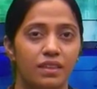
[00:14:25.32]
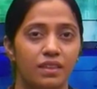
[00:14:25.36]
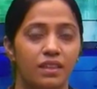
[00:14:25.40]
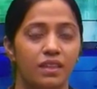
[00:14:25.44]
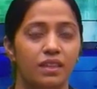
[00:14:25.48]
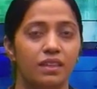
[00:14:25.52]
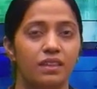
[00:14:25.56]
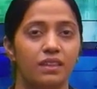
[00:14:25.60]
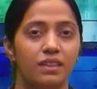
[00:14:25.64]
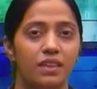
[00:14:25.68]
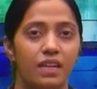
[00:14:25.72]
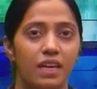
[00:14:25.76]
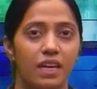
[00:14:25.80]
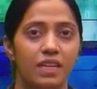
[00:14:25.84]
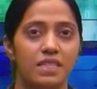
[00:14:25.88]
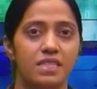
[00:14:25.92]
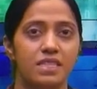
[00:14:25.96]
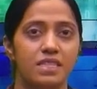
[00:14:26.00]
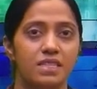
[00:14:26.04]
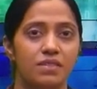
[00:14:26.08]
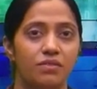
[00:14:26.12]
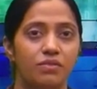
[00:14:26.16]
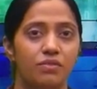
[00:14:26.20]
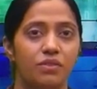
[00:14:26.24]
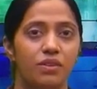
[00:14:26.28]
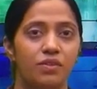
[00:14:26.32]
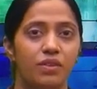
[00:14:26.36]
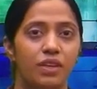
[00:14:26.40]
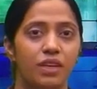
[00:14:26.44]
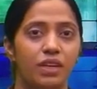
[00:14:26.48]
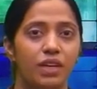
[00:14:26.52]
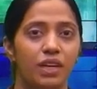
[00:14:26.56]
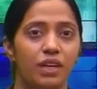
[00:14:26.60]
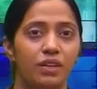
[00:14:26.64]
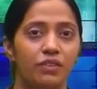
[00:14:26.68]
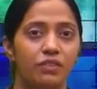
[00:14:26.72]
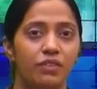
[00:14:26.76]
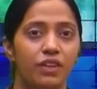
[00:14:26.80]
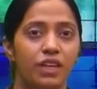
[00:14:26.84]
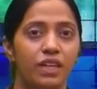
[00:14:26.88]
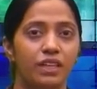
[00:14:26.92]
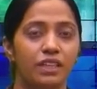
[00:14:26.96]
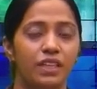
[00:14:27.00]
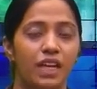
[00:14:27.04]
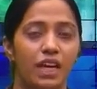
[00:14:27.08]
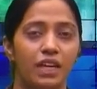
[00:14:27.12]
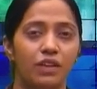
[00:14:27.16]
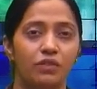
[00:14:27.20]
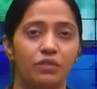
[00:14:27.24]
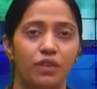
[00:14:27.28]
Yes, we will convert
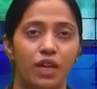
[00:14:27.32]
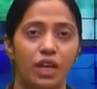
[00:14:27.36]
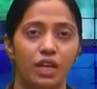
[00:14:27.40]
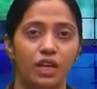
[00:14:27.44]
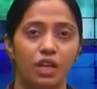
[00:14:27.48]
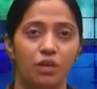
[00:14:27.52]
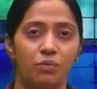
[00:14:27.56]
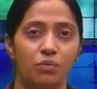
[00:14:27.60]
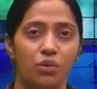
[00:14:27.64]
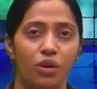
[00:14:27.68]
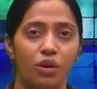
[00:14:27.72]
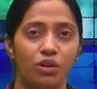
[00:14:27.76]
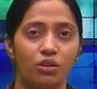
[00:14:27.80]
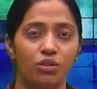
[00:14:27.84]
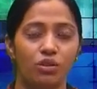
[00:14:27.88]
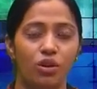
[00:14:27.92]
that 1 upon